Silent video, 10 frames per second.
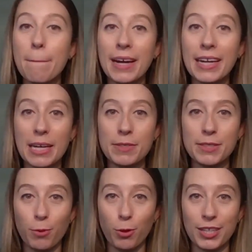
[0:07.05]
My name
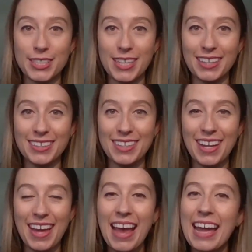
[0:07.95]
is Marissa,
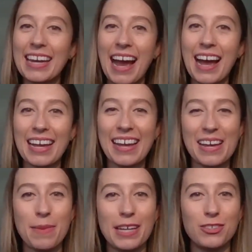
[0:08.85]
and I
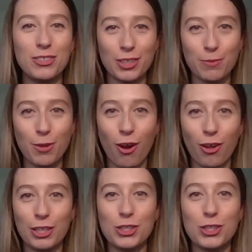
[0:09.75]
am a Durham
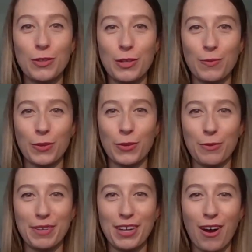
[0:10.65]
College Student
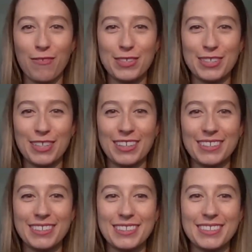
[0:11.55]
Recruitment Officer.